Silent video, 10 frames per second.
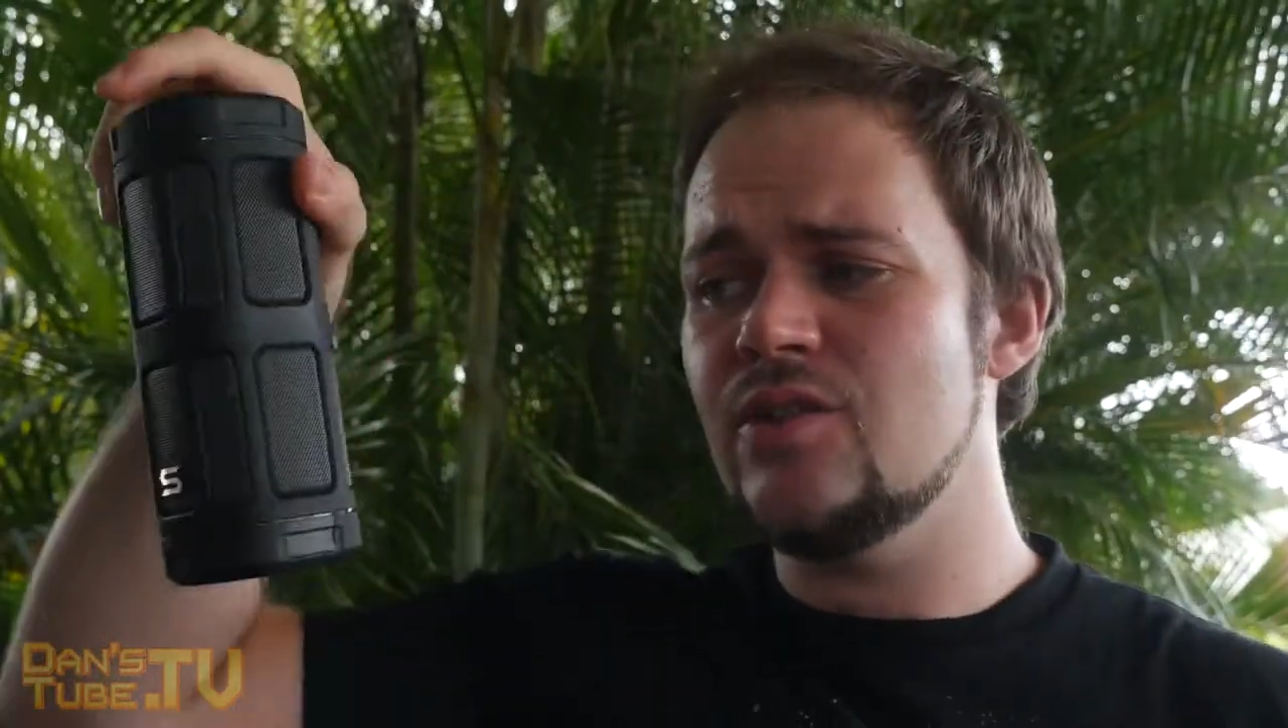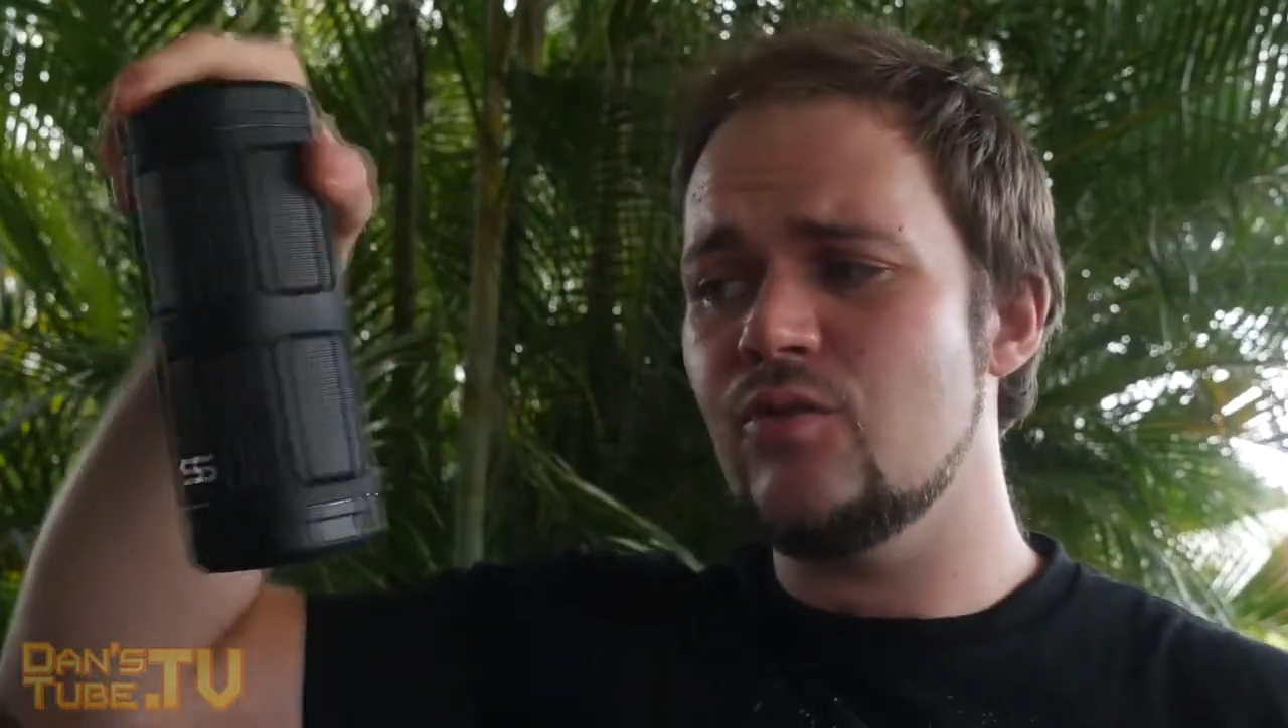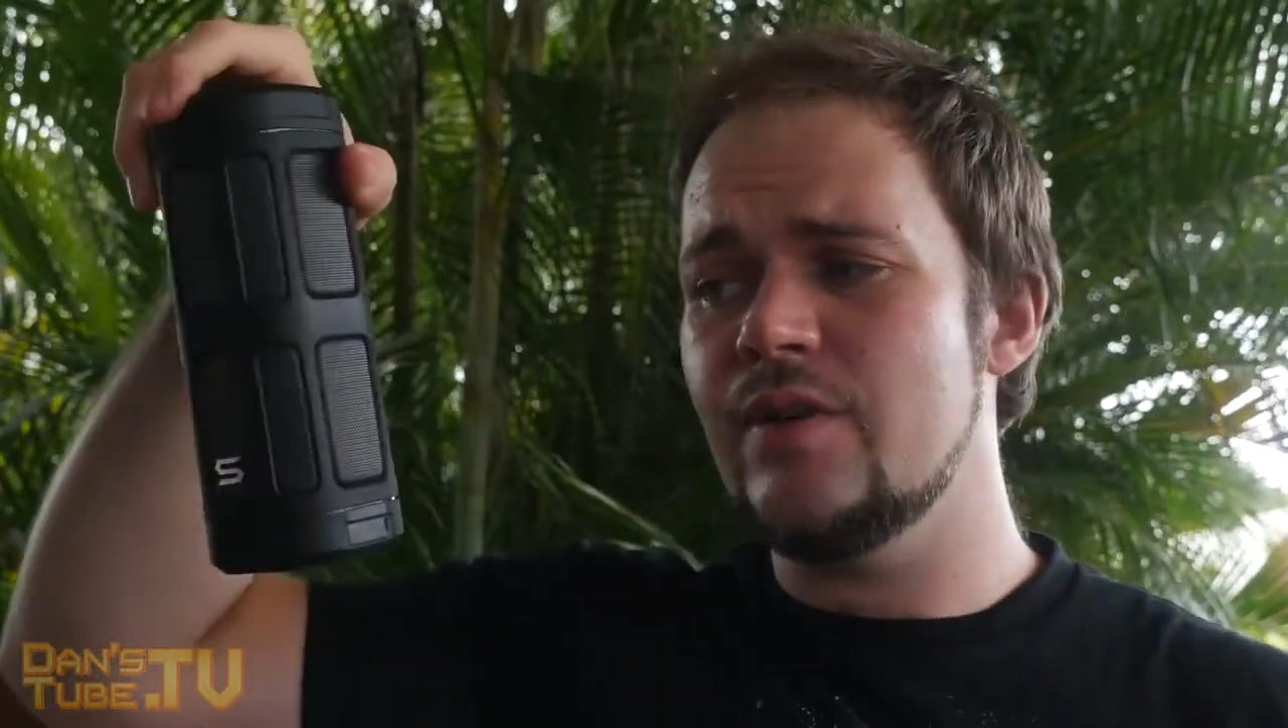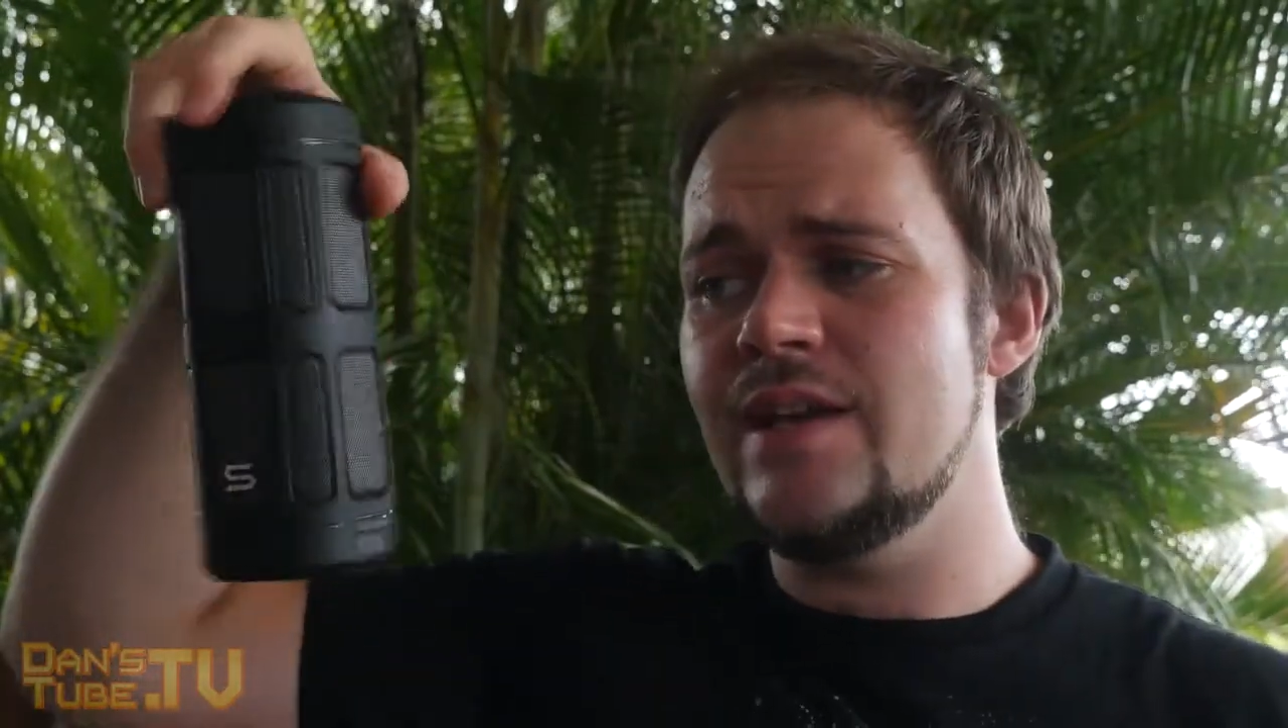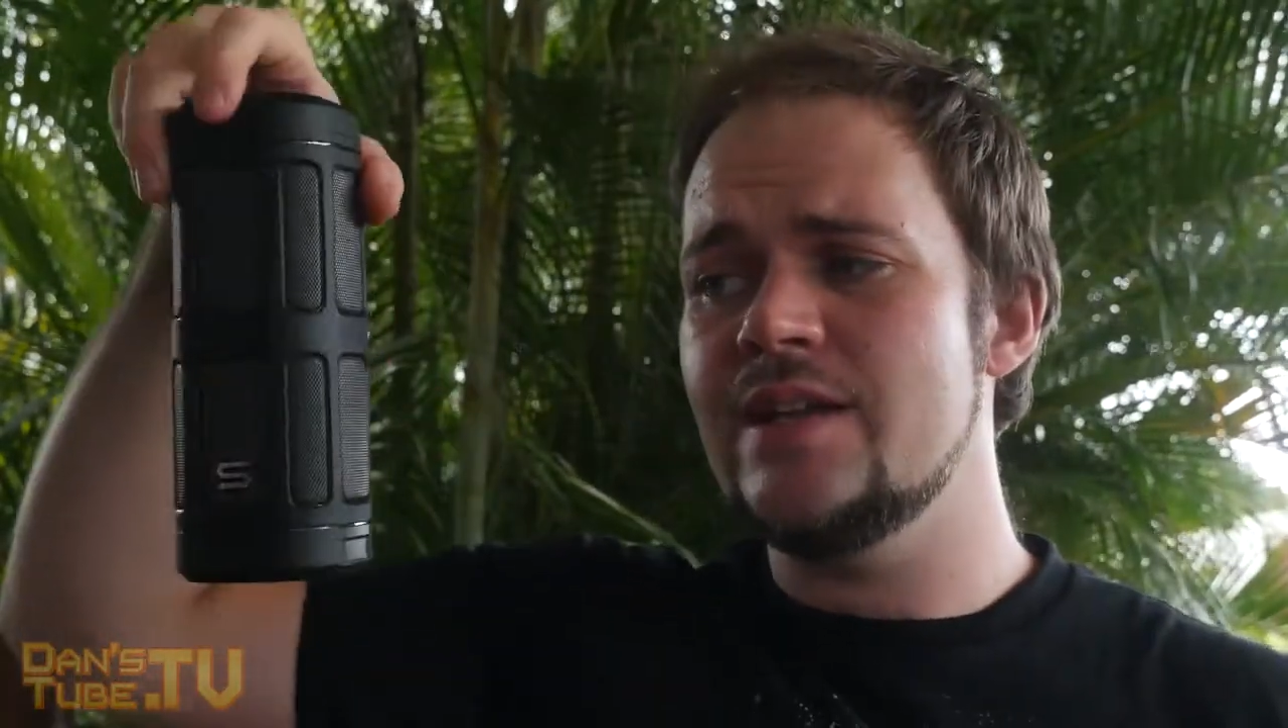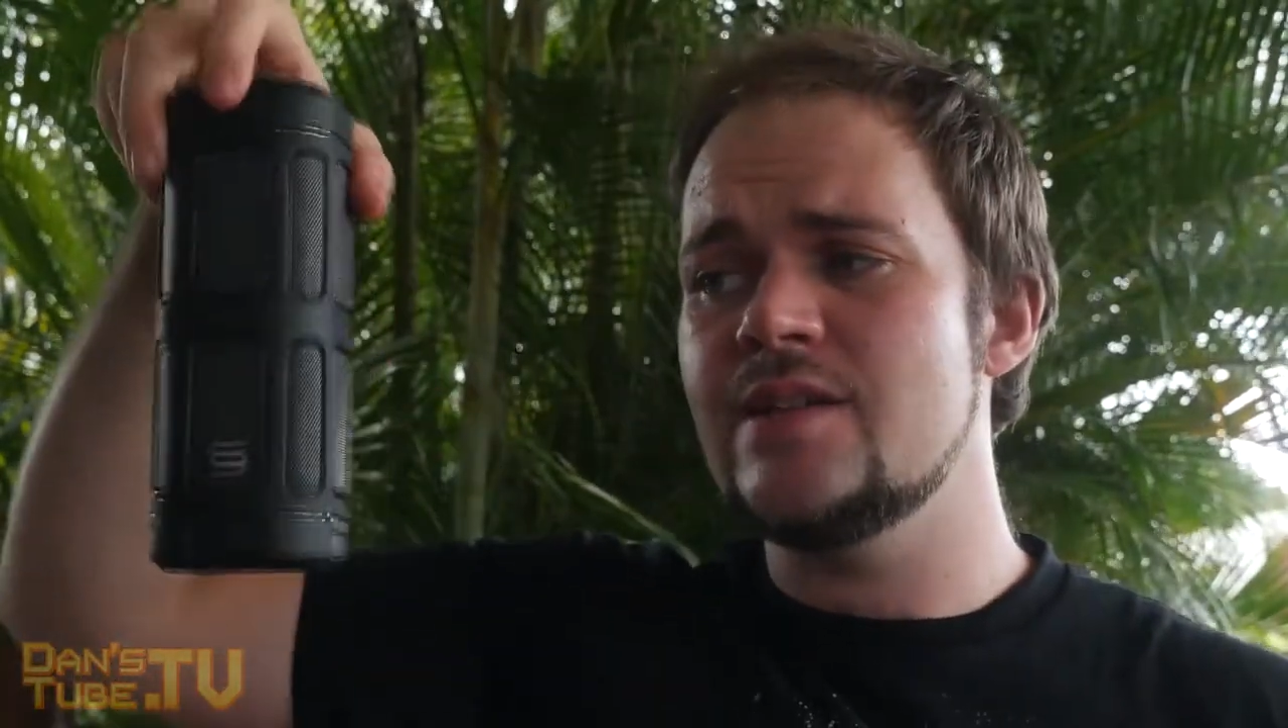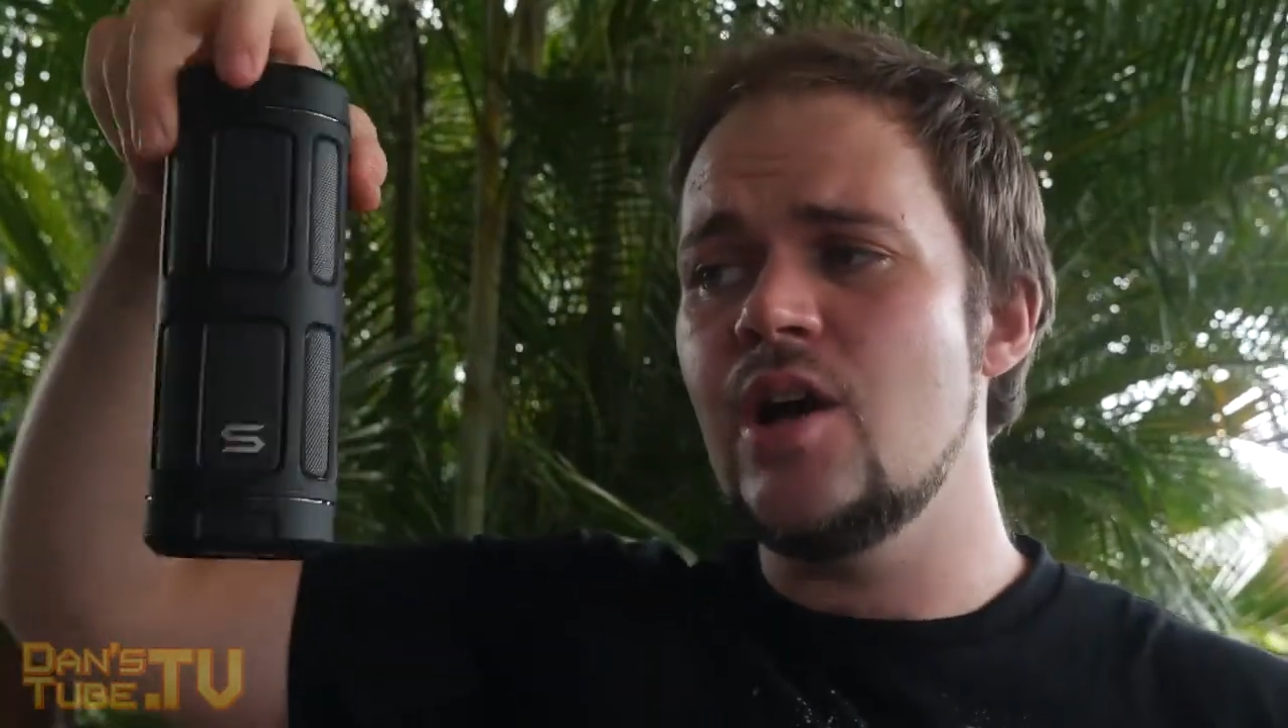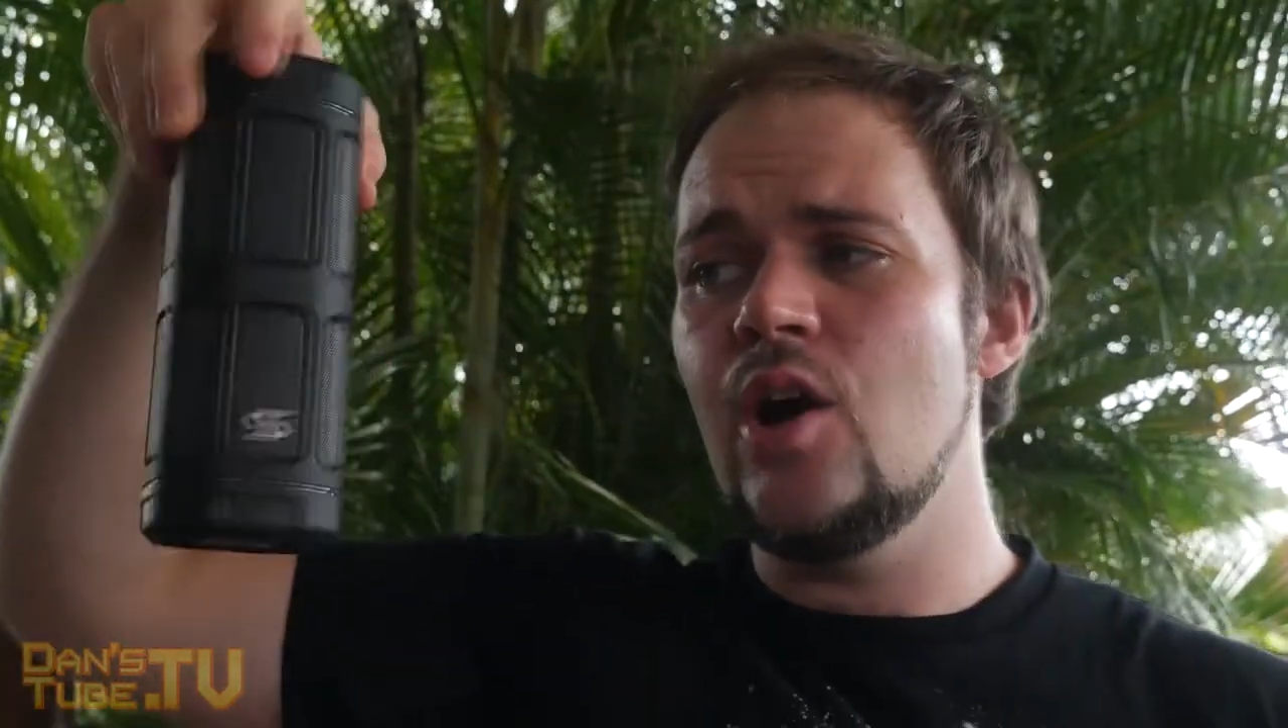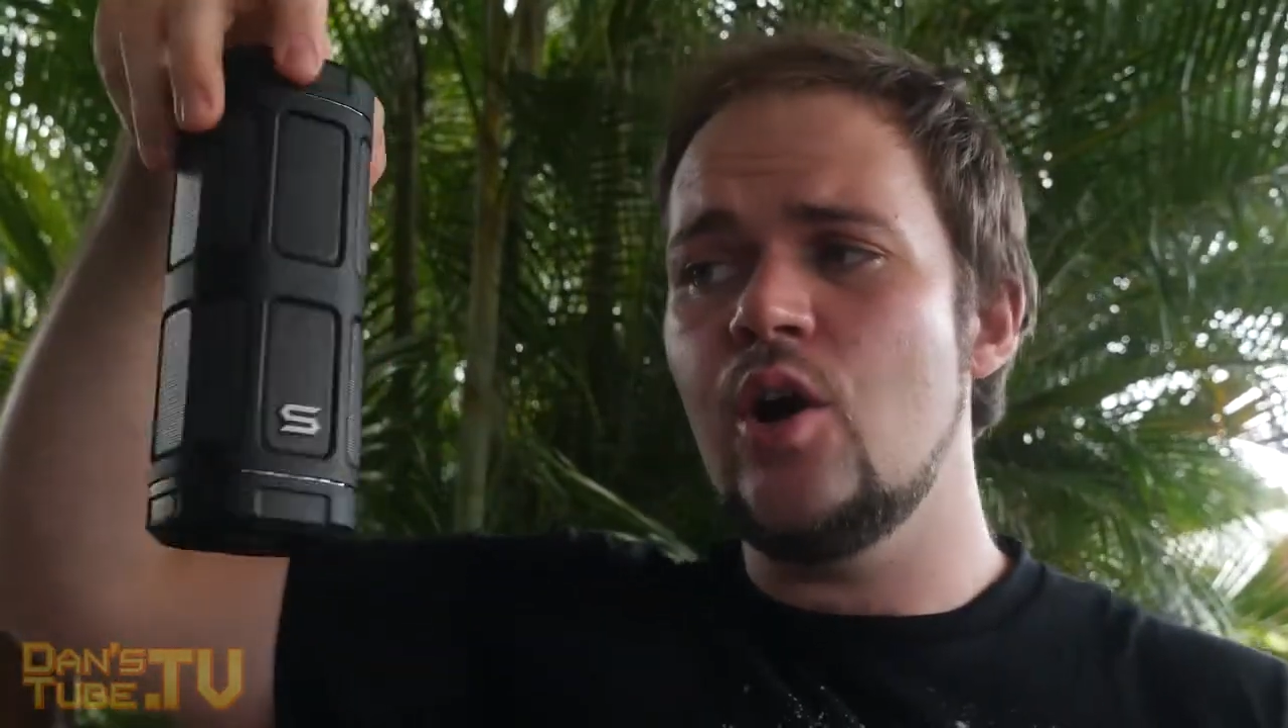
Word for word: degrees